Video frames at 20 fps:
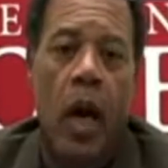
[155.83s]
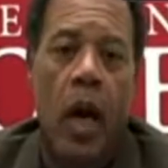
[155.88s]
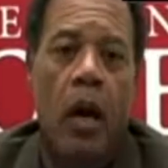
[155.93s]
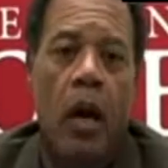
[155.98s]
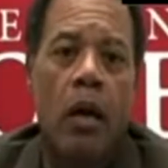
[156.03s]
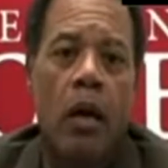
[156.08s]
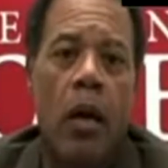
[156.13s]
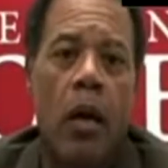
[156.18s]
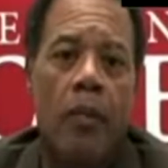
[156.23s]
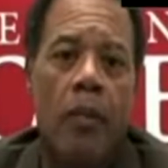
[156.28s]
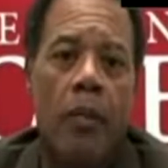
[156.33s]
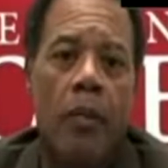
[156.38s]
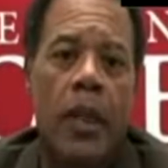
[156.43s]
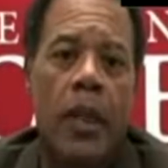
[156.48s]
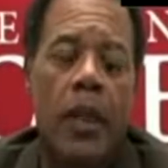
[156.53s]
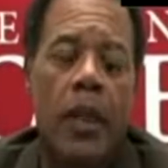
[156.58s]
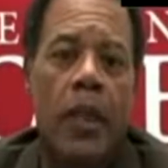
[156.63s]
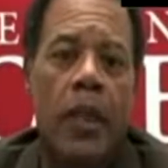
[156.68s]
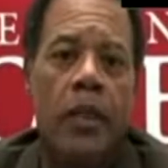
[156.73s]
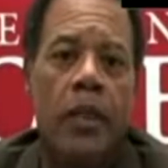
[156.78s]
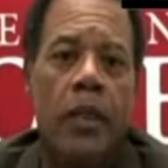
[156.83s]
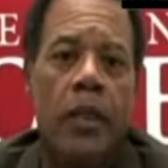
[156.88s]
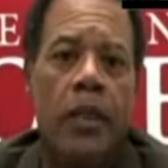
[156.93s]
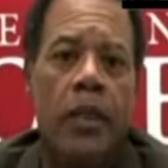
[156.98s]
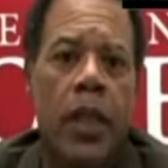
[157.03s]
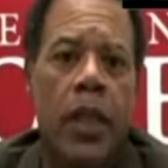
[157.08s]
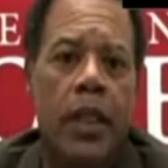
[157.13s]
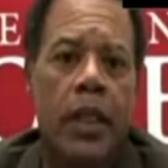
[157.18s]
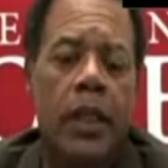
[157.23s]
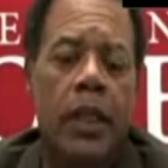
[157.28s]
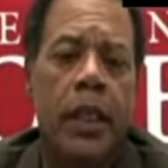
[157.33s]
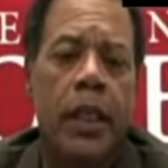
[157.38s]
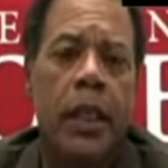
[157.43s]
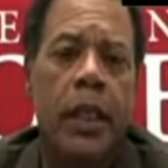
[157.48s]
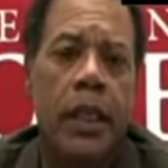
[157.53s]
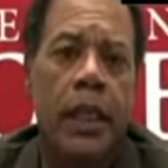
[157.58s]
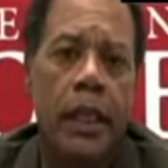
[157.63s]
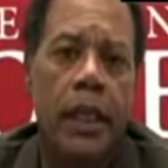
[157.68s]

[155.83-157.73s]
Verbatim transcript: Our government is justly